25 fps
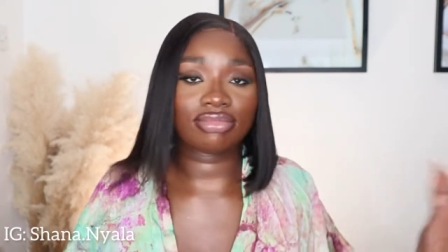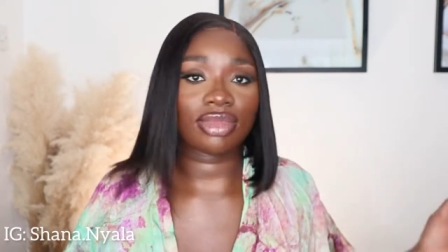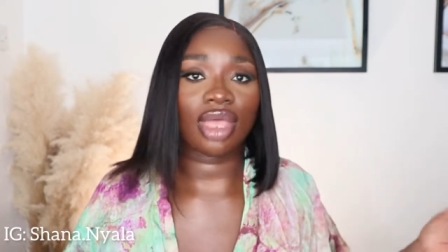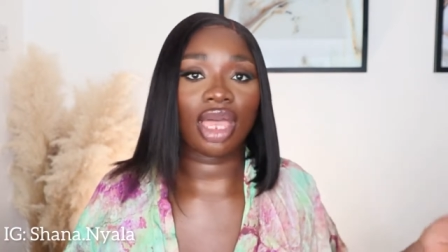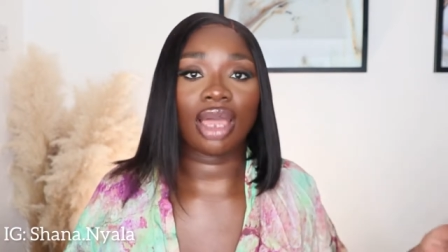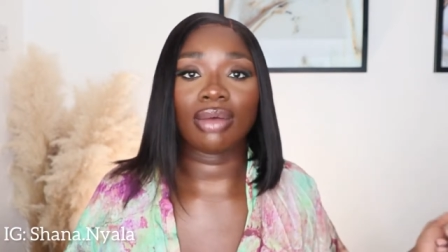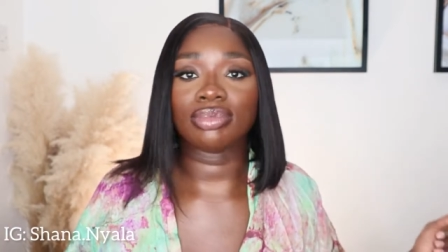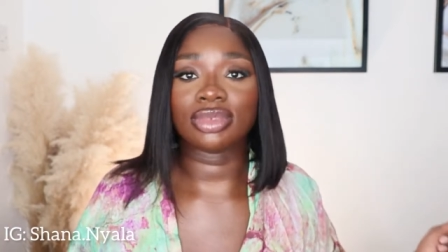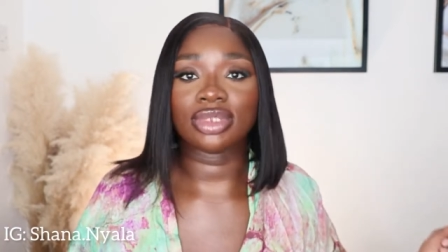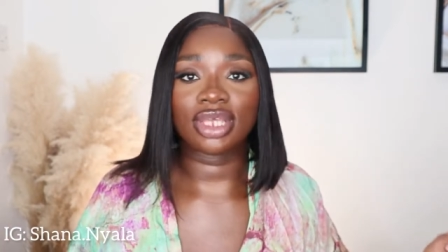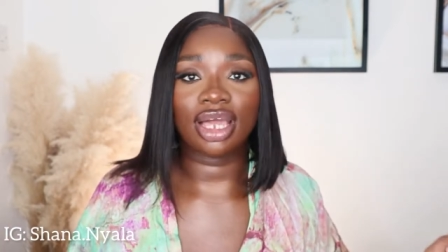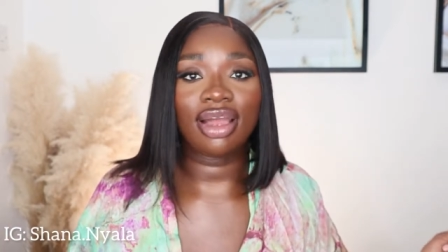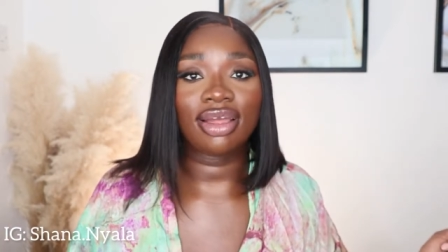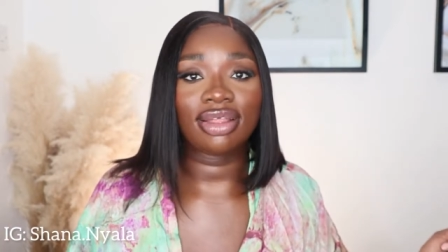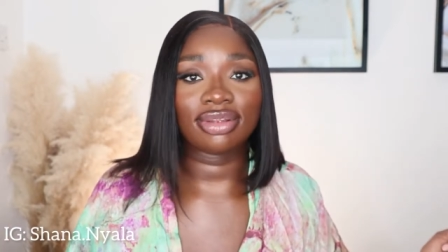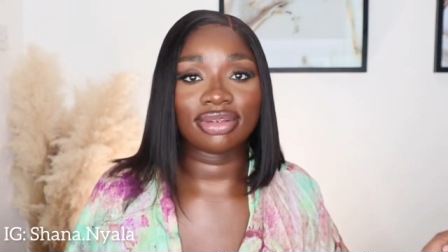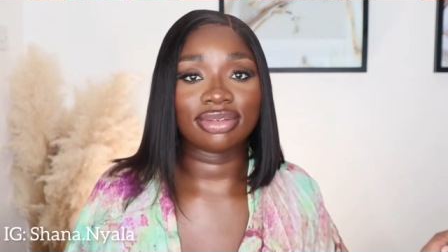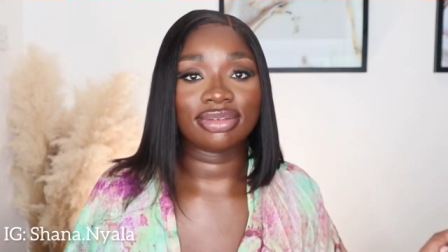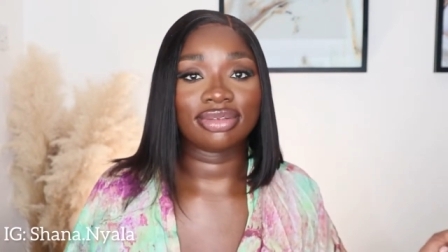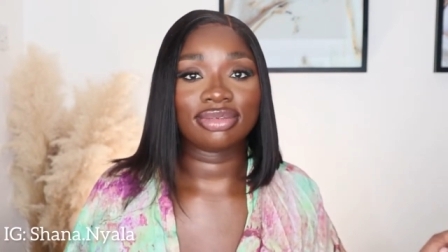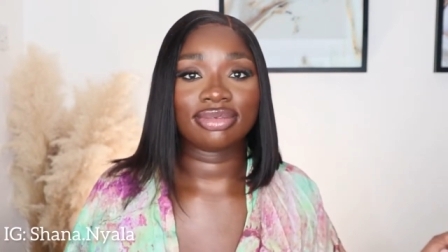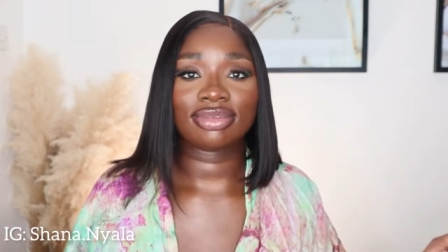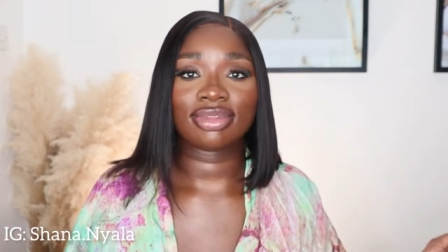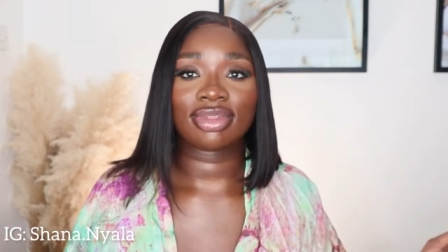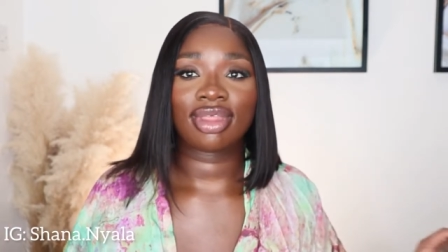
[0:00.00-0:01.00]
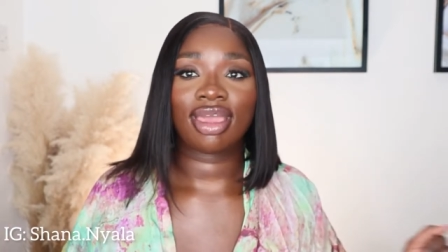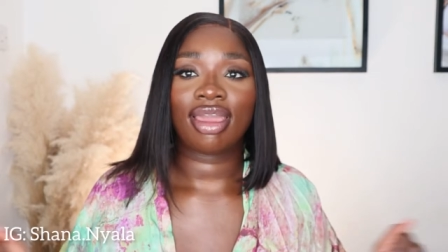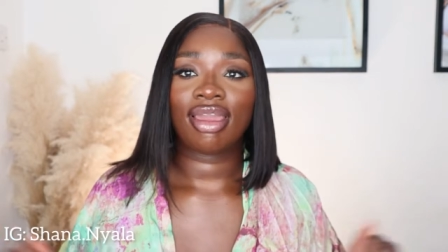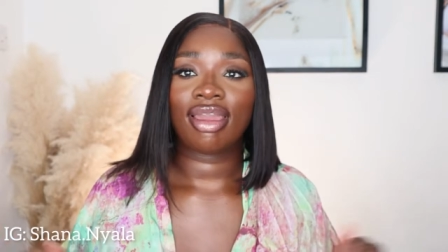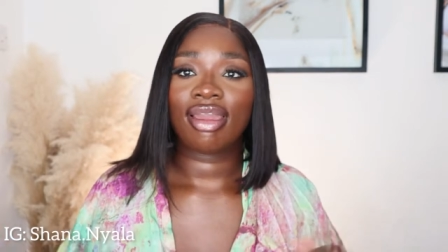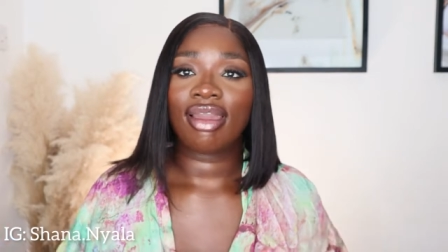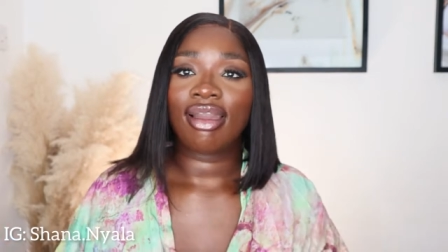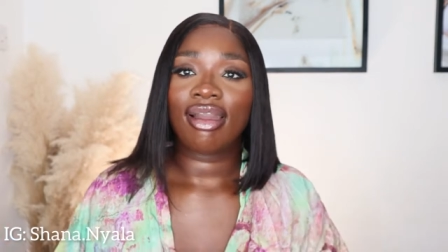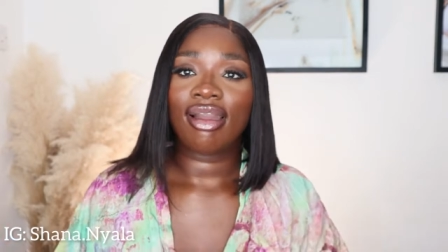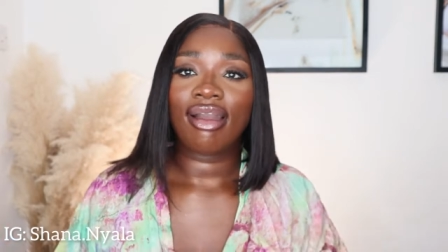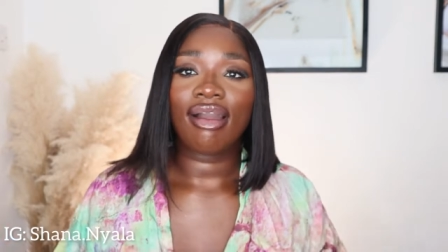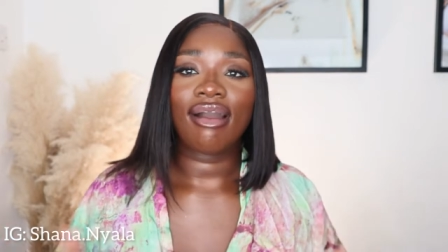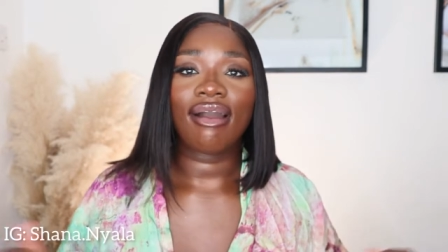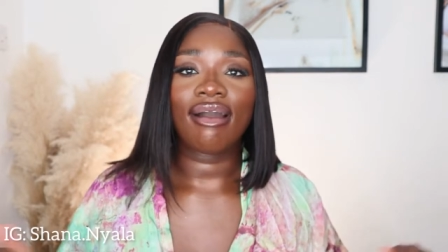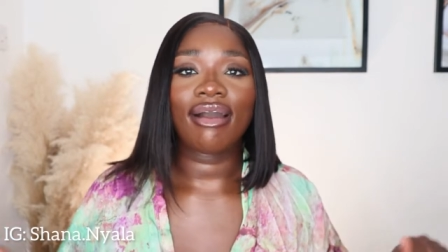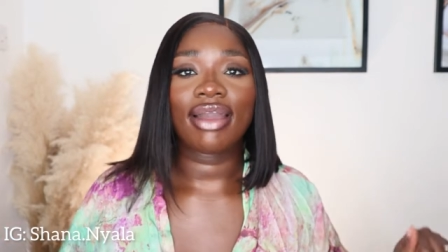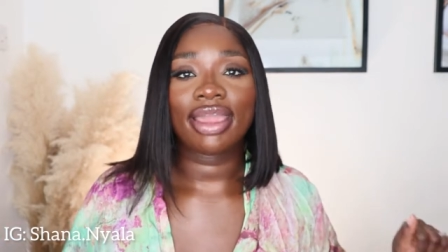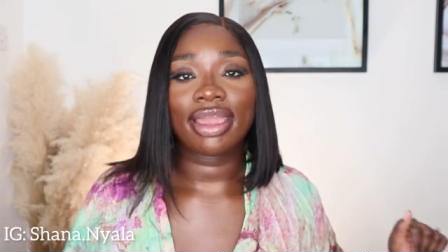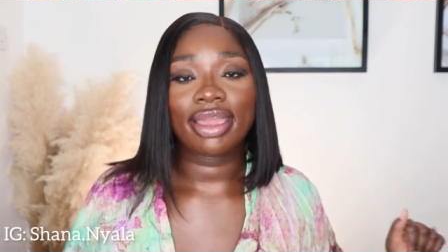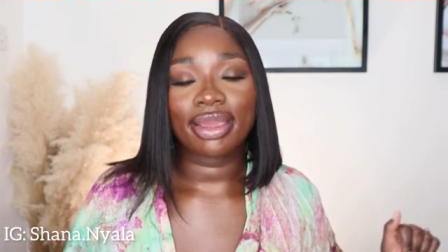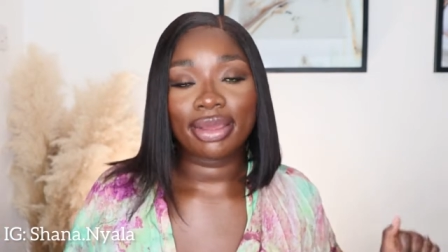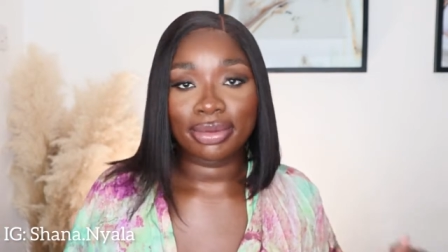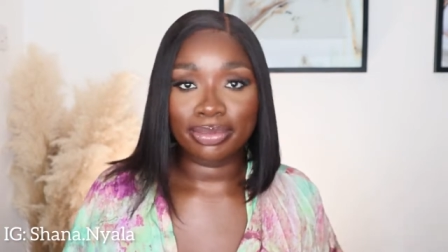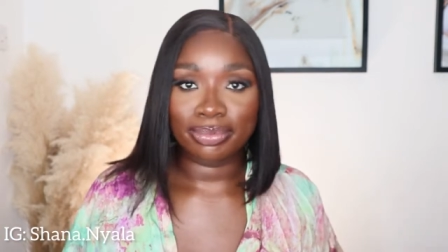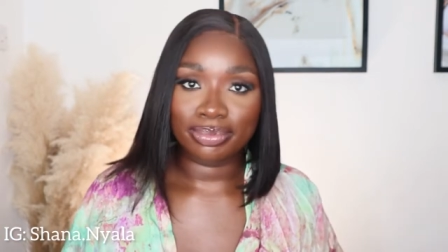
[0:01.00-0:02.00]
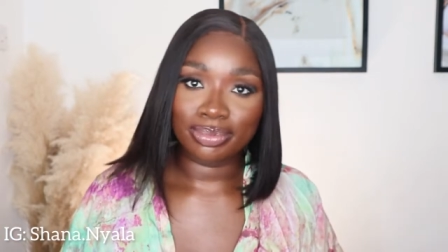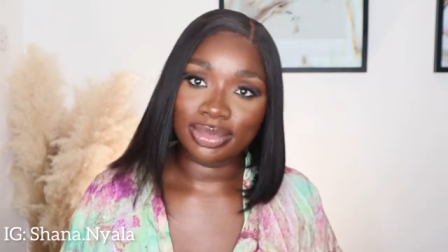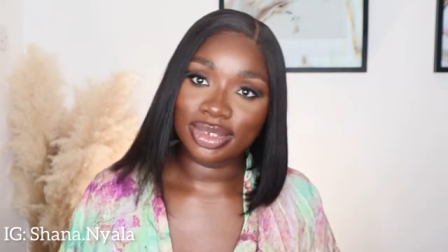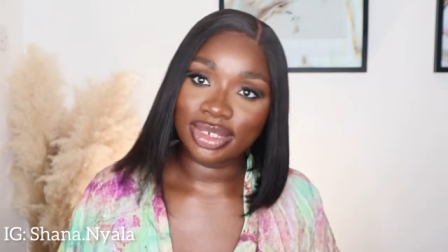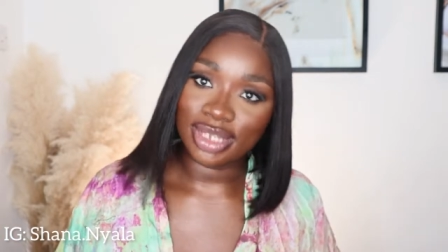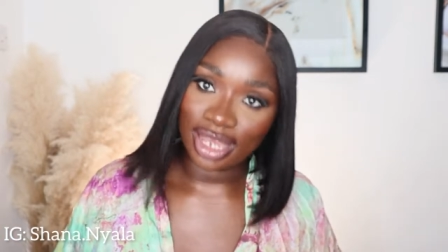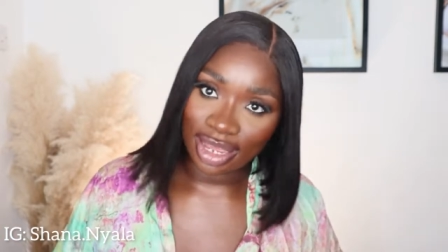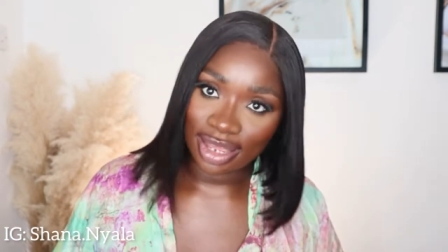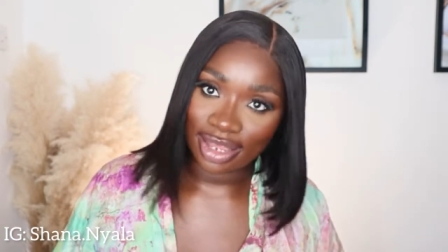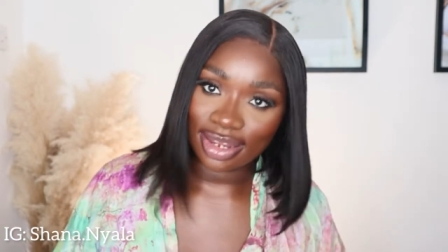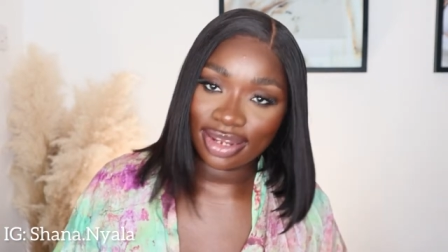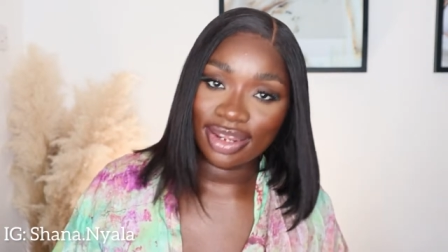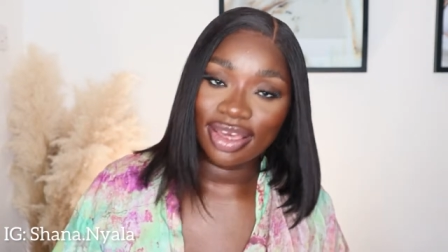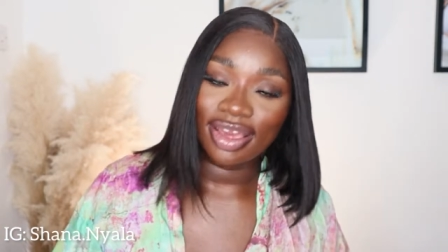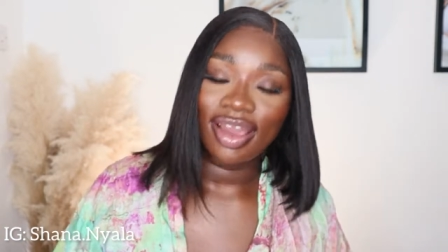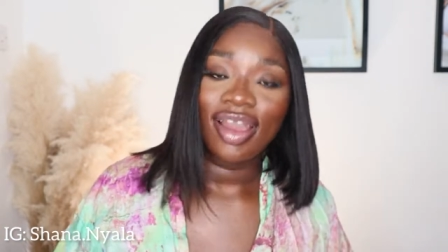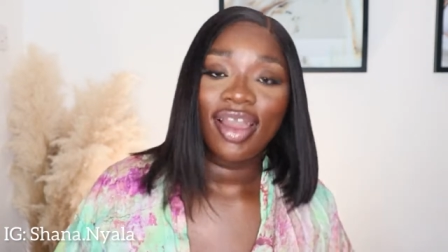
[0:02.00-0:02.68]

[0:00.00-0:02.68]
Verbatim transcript: I'm done. I am done.